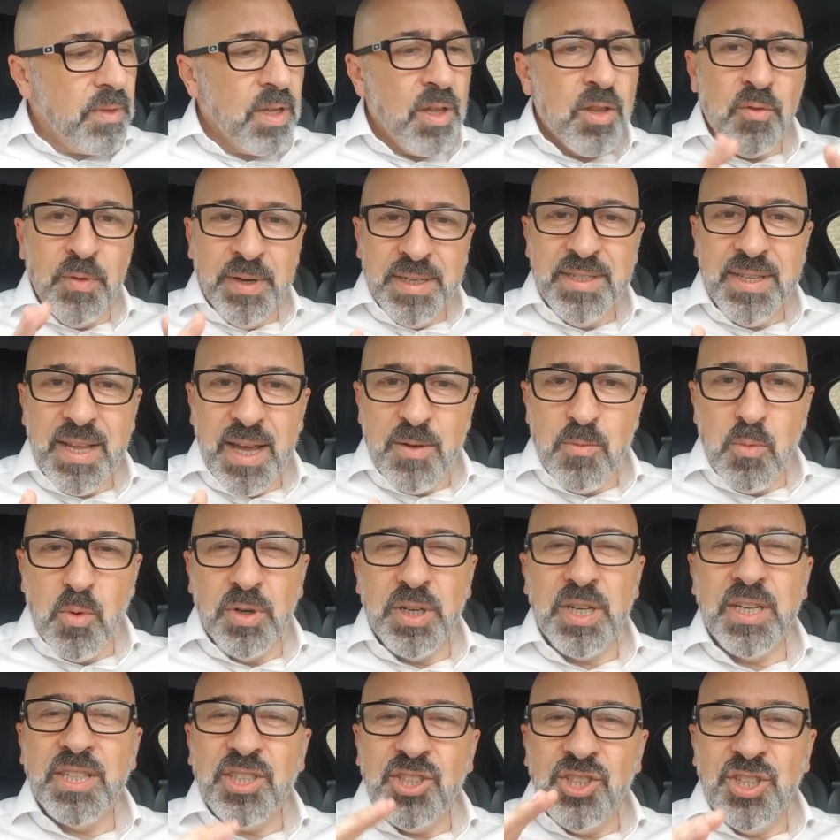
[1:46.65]
The reason they
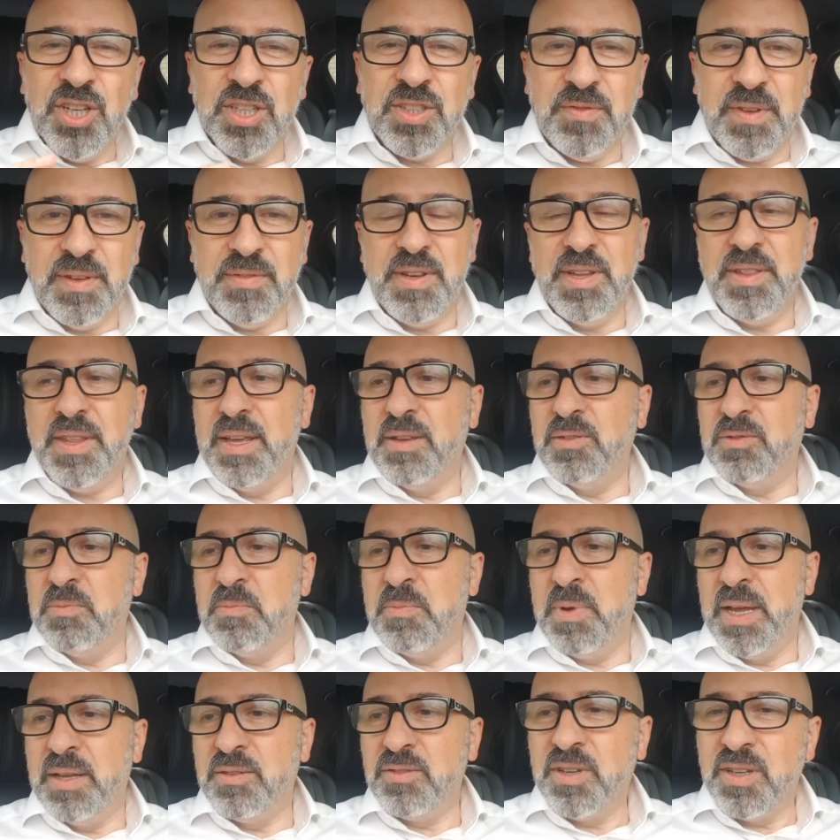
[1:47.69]
awarded her just
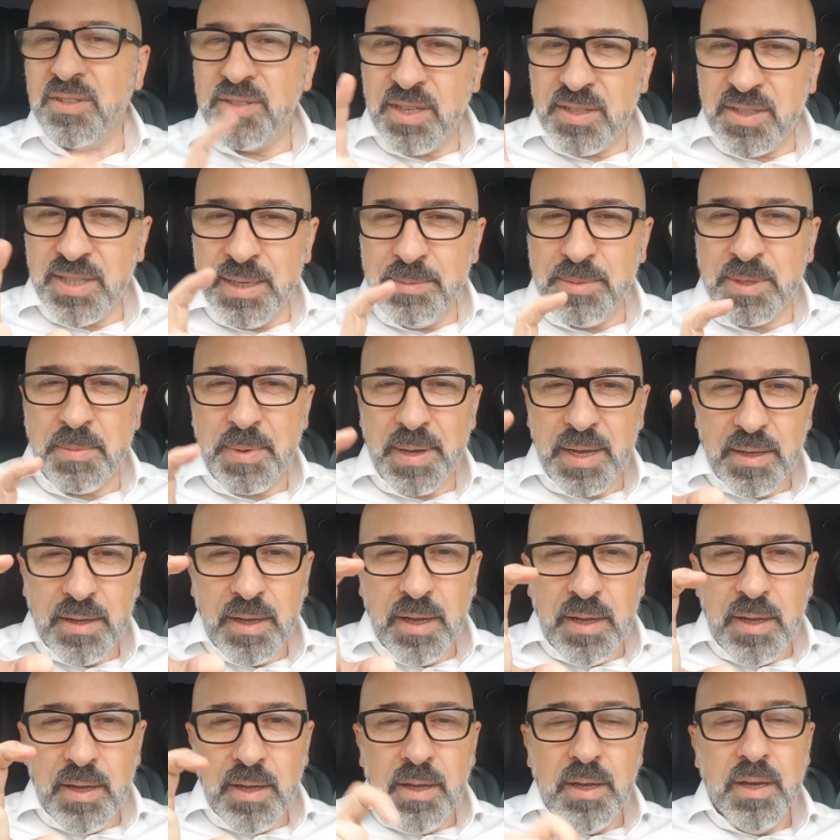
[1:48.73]
£50,000, because it seems a bit
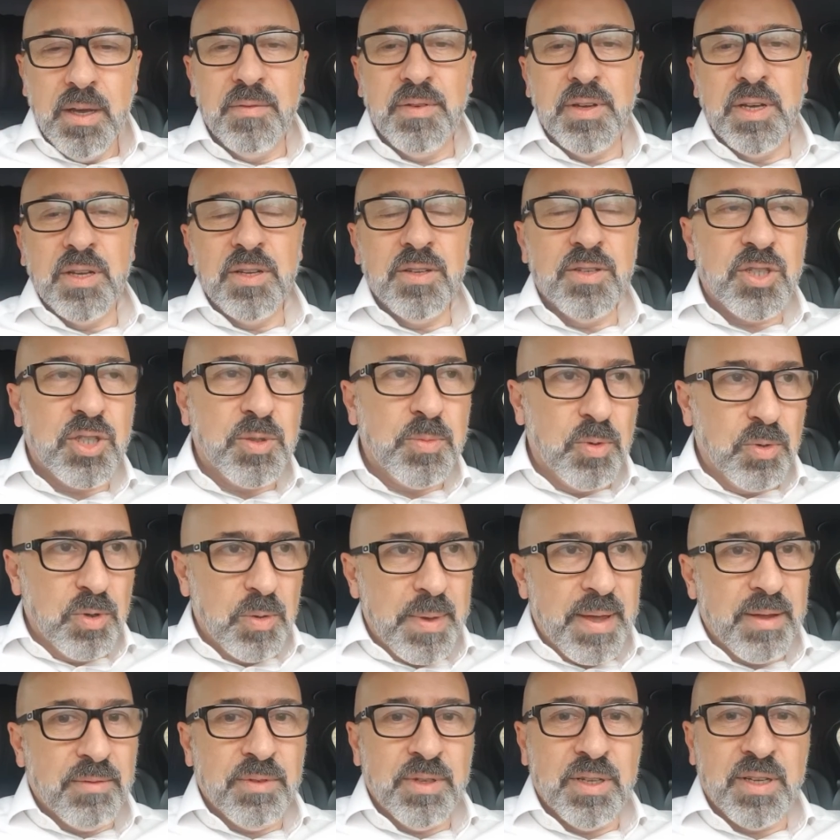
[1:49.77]
of a small
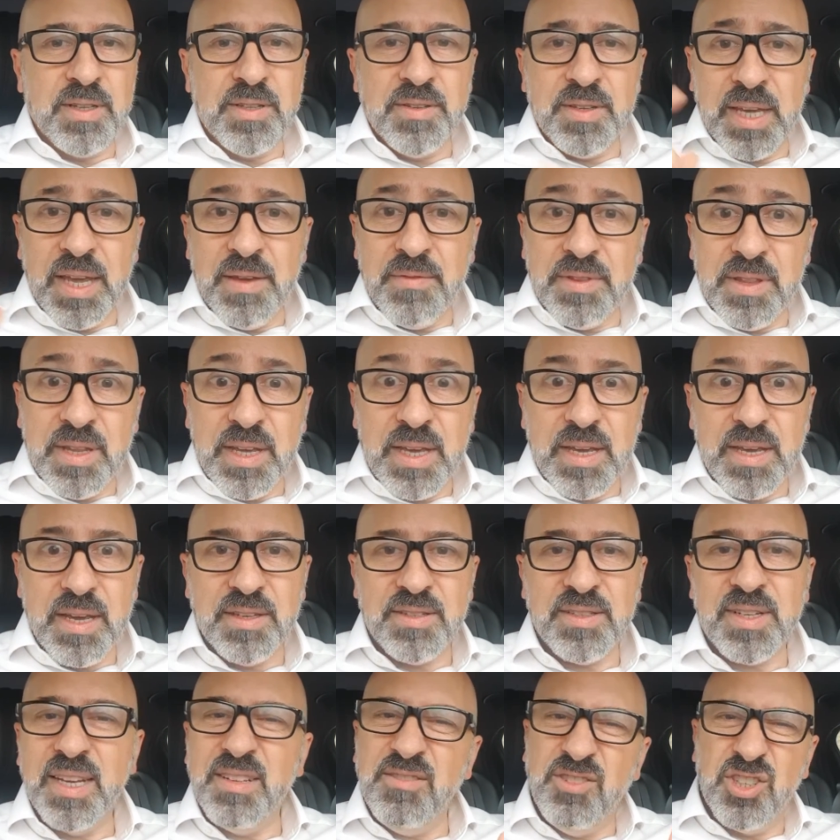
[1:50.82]
amount given the
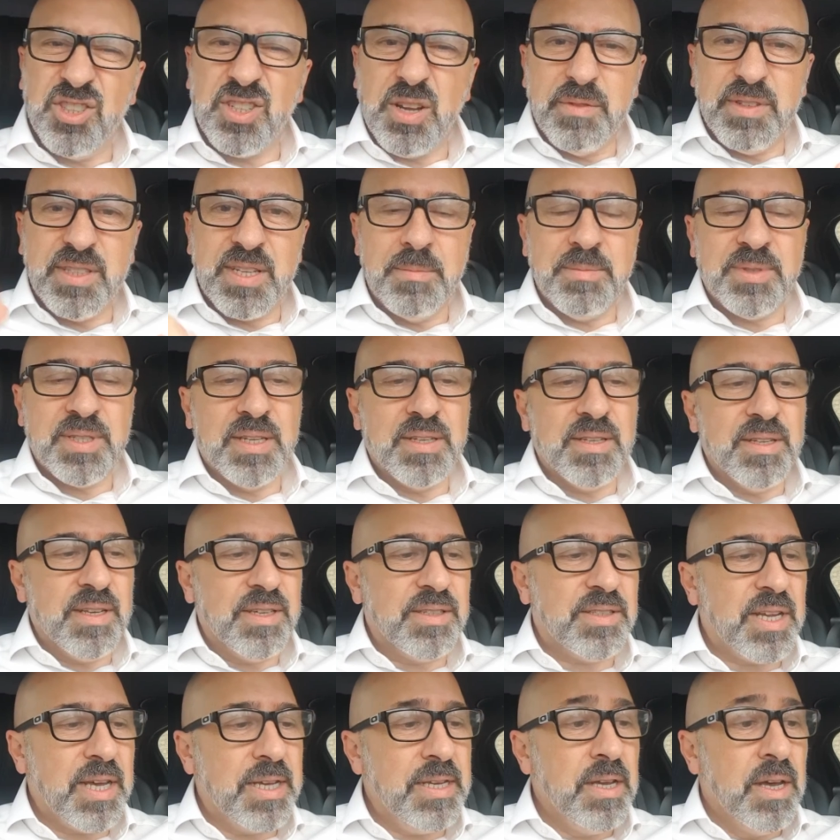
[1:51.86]
estate, just over 10% of the
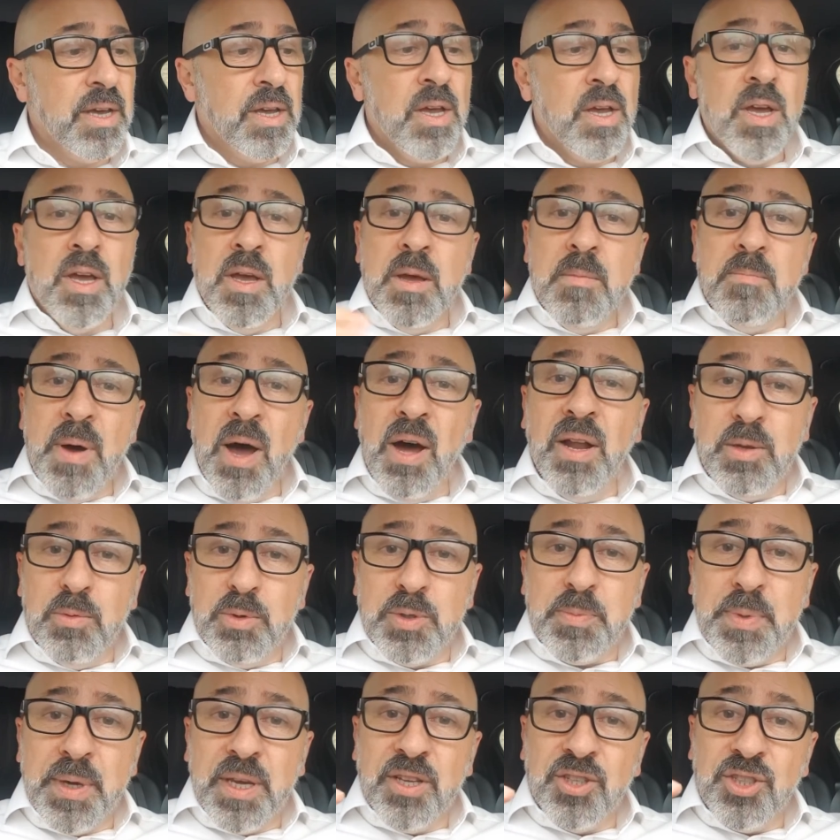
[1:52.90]
estate, partly was
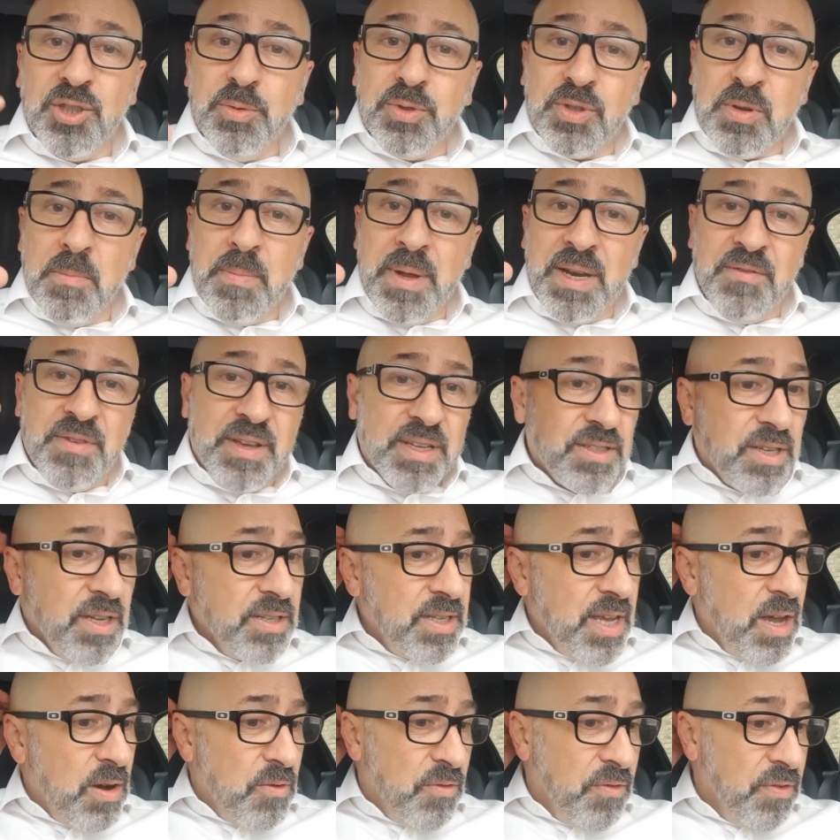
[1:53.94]
because she was on benefits
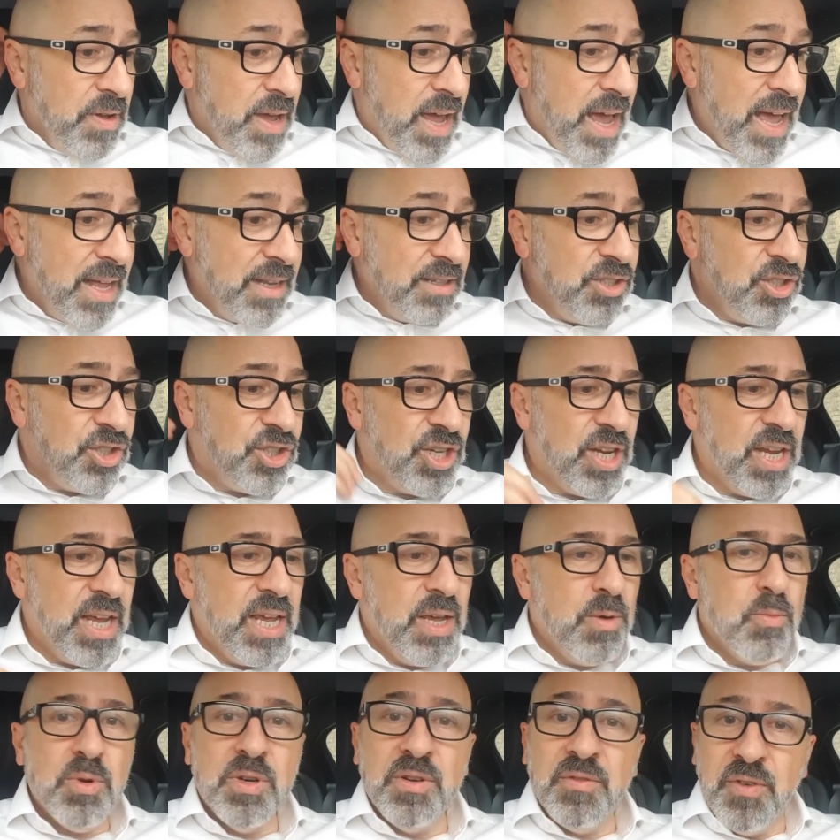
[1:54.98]
herself, and
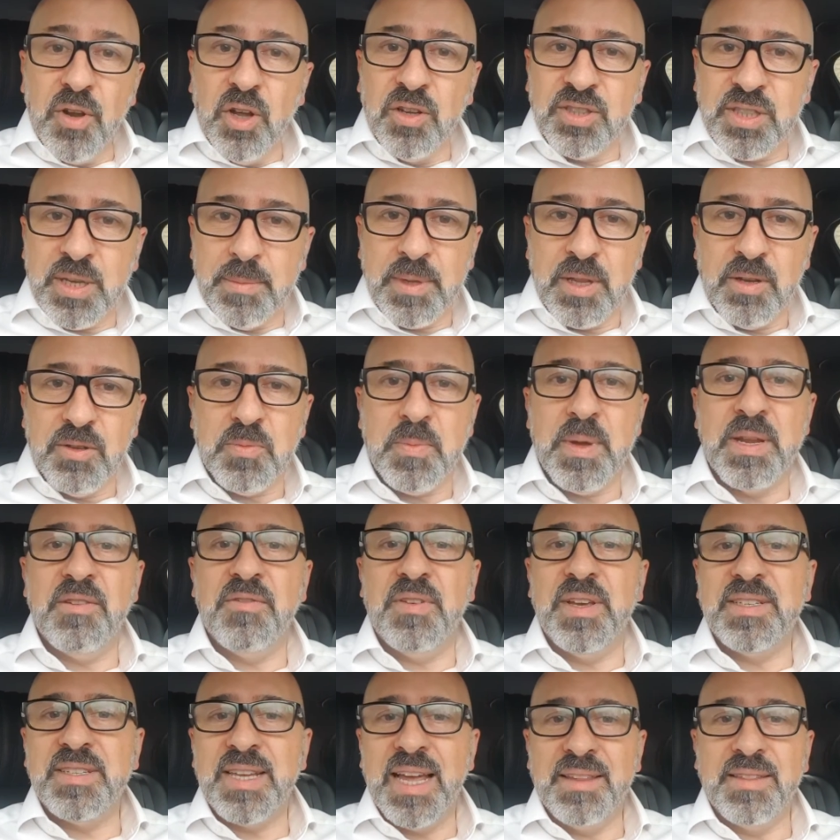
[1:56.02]
she would have lost some of those
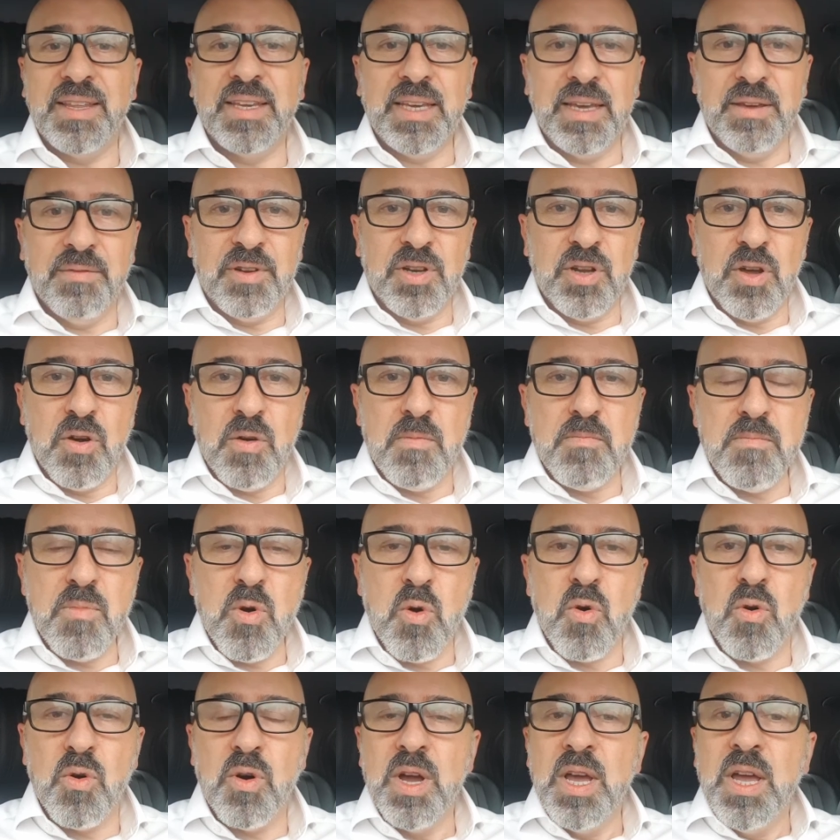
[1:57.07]
benefits had they given her
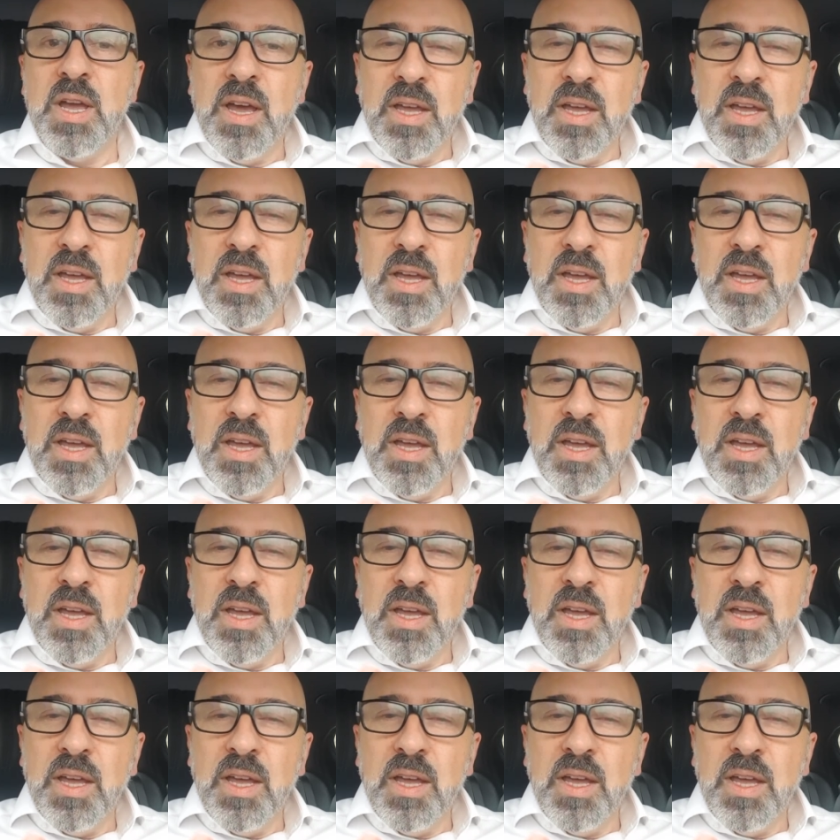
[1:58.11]
more.